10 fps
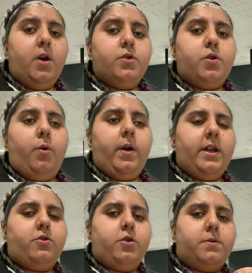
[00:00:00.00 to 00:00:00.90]
So
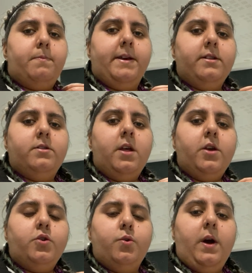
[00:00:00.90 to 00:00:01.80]
it just means
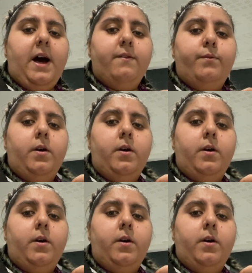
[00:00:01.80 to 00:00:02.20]
you have